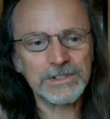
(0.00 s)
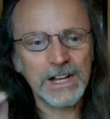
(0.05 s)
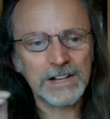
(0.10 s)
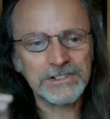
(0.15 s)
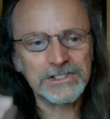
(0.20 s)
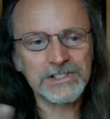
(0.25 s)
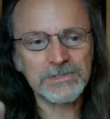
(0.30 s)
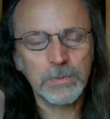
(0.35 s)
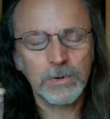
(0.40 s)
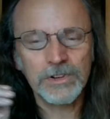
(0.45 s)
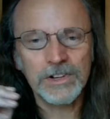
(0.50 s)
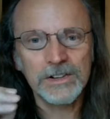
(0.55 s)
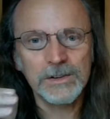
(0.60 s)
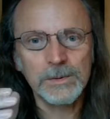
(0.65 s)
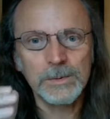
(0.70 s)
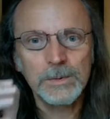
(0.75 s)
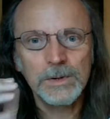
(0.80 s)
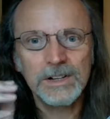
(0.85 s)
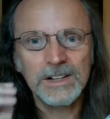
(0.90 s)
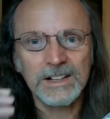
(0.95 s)
I just want
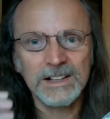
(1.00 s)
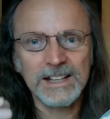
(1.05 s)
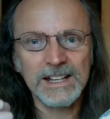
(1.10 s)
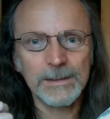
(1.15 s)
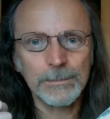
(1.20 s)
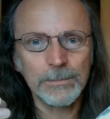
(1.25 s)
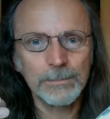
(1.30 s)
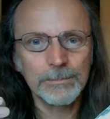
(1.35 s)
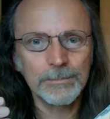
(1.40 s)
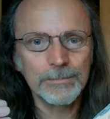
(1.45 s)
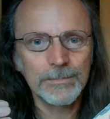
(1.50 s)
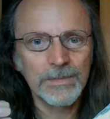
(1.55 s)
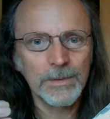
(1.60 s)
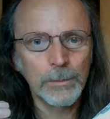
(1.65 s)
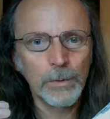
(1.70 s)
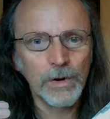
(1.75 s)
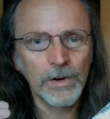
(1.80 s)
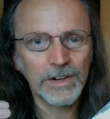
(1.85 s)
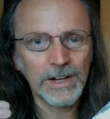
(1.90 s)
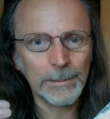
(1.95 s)
to keep the
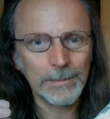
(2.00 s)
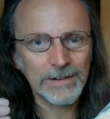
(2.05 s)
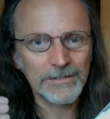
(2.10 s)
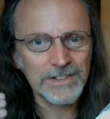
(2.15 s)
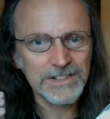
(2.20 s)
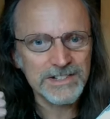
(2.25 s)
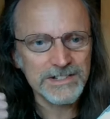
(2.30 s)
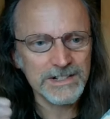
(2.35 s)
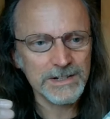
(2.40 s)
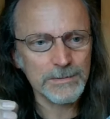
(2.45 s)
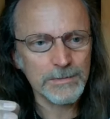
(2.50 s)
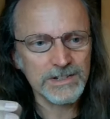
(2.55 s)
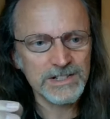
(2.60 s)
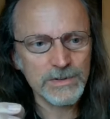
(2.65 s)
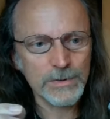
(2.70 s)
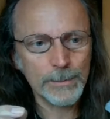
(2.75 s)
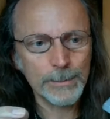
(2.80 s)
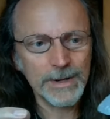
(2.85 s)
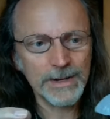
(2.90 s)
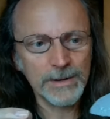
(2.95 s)
work I'm having to do
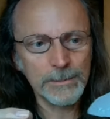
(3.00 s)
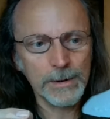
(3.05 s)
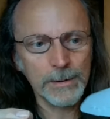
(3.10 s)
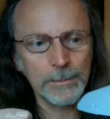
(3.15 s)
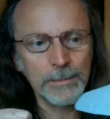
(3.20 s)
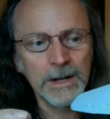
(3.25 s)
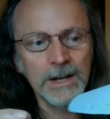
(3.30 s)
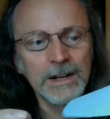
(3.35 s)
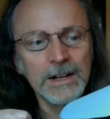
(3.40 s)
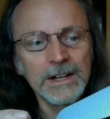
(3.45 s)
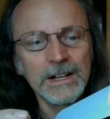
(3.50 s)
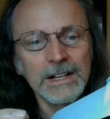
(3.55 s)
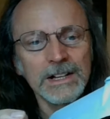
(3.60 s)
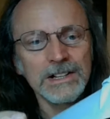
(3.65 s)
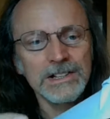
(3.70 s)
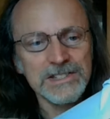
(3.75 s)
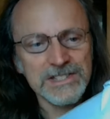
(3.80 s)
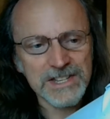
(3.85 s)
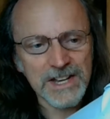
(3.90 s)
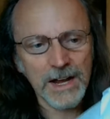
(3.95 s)
to a minimum.
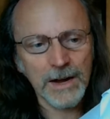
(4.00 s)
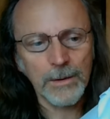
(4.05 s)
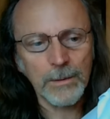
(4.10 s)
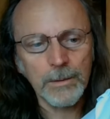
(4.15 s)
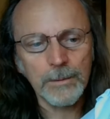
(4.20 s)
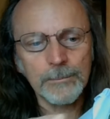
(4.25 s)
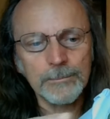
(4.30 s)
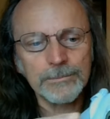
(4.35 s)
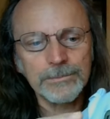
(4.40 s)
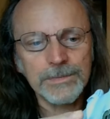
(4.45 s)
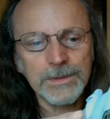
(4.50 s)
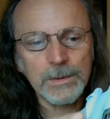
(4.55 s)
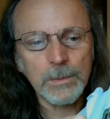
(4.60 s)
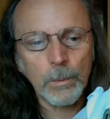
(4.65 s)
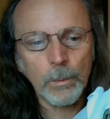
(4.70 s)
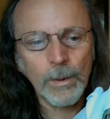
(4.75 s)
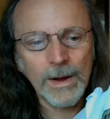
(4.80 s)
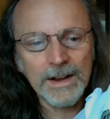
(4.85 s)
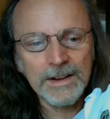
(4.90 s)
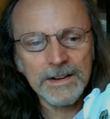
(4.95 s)
So
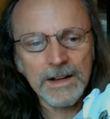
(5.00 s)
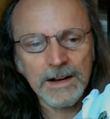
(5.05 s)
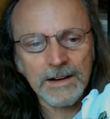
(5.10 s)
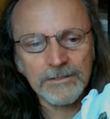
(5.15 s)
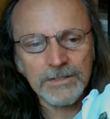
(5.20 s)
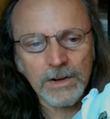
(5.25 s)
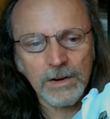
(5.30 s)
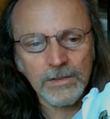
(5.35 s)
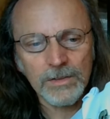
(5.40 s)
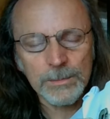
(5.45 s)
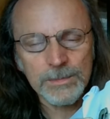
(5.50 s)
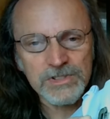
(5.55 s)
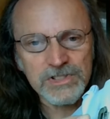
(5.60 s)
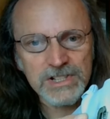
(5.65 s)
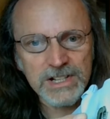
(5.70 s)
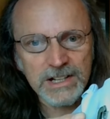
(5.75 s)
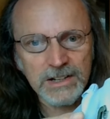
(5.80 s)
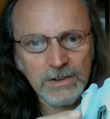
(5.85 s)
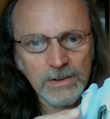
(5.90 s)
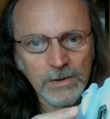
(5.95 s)
when I've got the
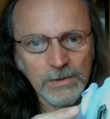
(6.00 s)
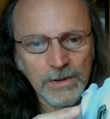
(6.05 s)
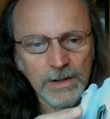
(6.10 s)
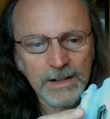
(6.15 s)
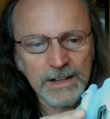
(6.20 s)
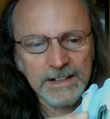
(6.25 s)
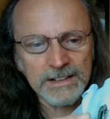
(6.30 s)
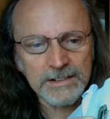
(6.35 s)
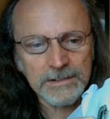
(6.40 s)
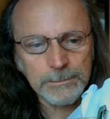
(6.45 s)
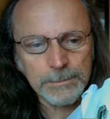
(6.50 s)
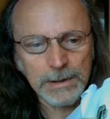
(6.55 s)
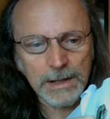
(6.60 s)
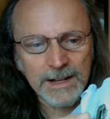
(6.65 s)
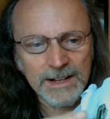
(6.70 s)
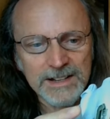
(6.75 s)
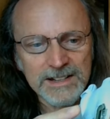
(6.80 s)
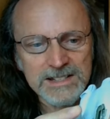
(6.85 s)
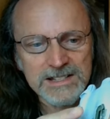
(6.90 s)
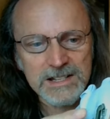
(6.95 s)
machine gun in
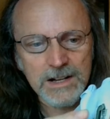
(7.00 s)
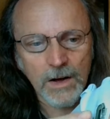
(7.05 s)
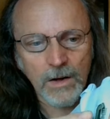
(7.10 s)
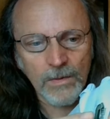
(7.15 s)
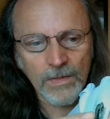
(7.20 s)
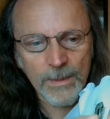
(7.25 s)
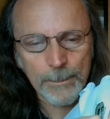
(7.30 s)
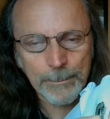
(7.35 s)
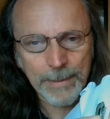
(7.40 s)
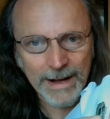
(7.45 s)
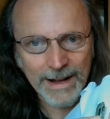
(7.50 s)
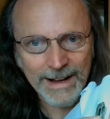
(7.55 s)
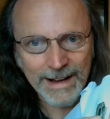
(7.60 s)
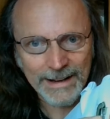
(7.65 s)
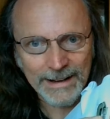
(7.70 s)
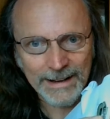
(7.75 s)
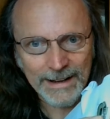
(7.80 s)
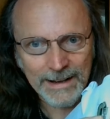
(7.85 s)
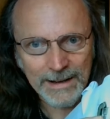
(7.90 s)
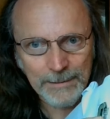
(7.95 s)
place on the
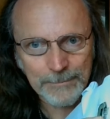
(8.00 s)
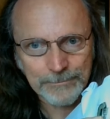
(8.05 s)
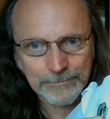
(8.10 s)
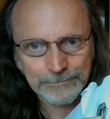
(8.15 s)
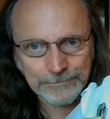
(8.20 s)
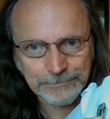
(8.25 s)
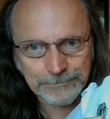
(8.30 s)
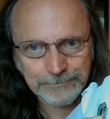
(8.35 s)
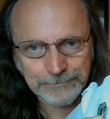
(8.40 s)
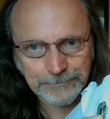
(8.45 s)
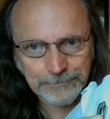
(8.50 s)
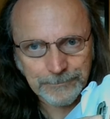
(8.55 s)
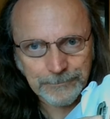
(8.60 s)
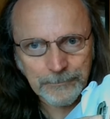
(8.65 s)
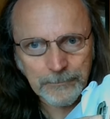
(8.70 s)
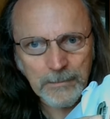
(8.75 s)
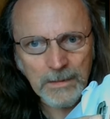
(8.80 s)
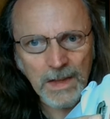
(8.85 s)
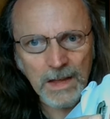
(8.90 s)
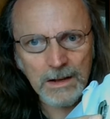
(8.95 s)
back,
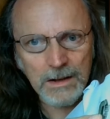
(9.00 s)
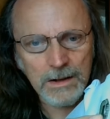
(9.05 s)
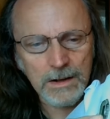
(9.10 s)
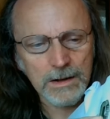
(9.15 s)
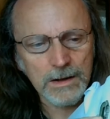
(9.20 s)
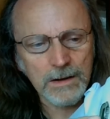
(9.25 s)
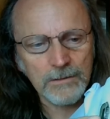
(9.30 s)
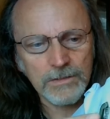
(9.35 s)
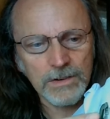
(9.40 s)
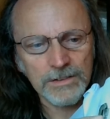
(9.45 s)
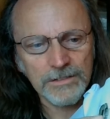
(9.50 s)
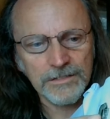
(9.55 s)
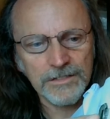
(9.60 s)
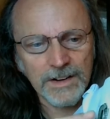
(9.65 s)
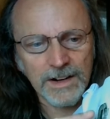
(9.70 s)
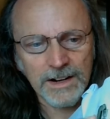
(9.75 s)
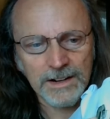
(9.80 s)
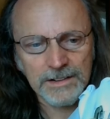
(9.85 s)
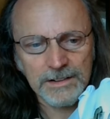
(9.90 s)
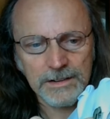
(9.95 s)
I've got to
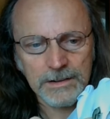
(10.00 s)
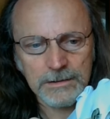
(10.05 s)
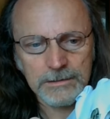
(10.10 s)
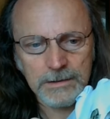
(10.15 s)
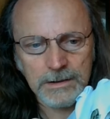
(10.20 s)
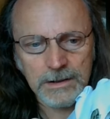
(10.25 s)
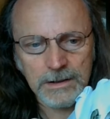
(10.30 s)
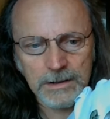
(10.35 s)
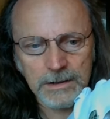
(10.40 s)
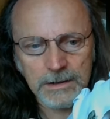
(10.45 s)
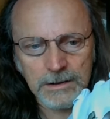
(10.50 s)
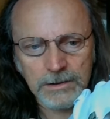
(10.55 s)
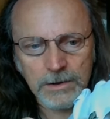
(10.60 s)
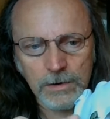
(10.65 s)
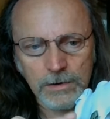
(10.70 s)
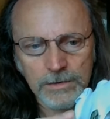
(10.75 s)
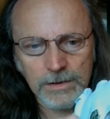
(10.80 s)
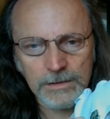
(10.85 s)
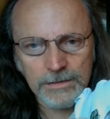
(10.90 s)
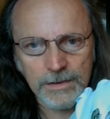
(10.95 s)
find a
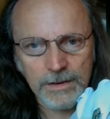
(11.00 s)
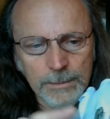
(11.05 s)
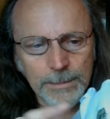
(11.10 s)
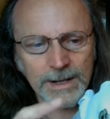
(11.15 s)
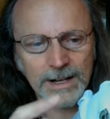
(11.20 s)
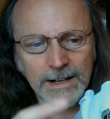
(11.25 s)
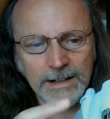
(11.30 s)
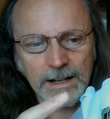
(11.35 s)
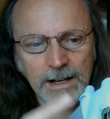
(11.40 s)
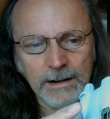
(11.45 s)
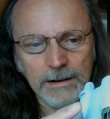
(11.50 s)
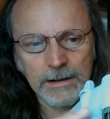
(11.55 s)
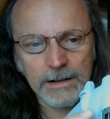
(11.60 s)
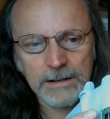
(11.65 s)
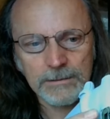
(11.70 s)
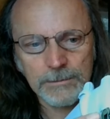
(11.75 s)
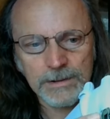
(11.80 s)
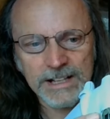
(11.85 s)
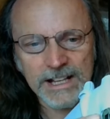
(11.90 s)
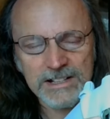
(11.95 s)
cover for the back. I'll
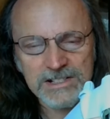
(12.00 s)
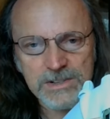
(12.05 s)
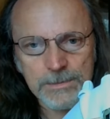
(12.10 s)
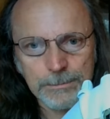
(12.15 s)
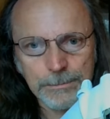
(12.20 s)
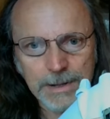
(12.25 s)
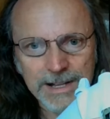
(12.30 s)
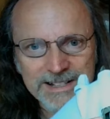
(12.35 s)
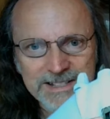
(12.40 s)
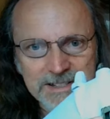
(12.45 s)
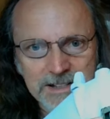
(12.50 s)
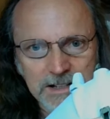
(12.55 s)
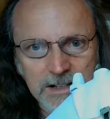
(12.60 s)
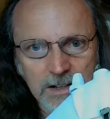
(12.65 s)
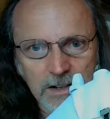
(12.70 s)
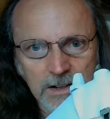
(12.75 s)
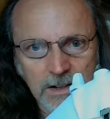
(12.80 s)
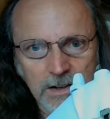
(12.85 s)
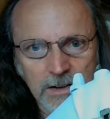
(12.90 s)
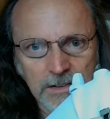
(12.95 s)
get some
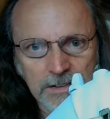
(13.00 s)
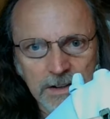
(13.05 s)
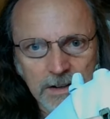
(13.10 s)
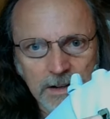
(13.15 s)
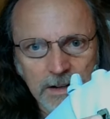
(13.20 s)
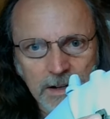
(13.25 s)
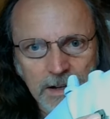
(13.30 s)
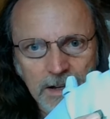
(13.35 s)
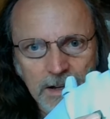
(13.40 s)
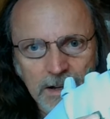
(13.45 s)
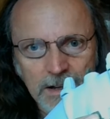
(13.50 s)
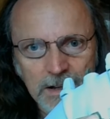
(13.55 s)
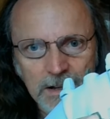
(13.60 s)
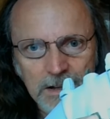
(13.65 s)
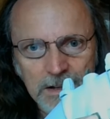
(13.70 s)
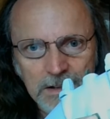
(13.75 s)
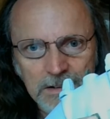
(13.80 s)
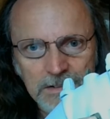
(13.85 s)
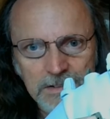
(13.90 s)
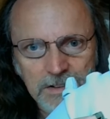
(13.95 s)
plasticard
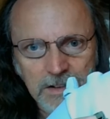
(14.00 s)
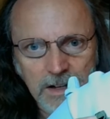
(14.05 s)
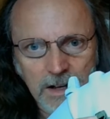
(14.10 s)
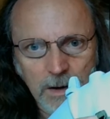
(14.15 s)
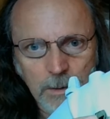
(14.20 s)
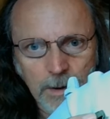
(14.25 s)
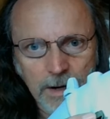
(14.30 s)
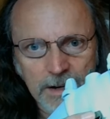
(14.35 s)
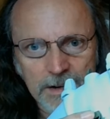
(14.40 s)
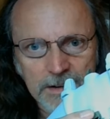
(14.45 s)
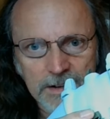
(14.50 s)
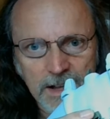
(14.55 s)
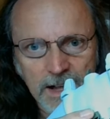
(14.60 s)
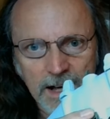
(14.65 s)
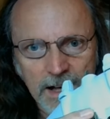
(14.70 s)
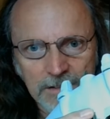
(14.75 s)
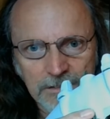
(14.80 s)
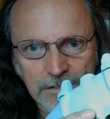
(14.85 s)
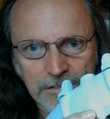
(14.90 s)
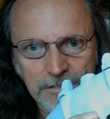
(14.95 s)
to go in
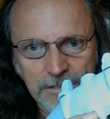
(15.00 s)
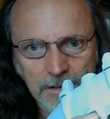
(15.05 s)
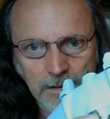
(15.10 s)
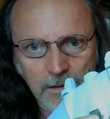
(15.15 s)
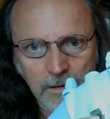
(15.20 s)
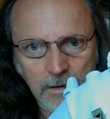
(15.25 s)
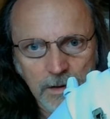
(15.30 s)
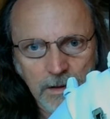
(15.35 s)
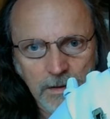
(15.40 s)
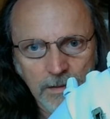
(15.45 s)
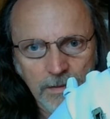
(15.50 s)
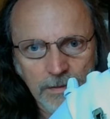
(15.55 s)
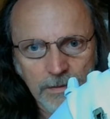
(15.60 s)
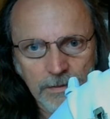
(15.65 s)
and fill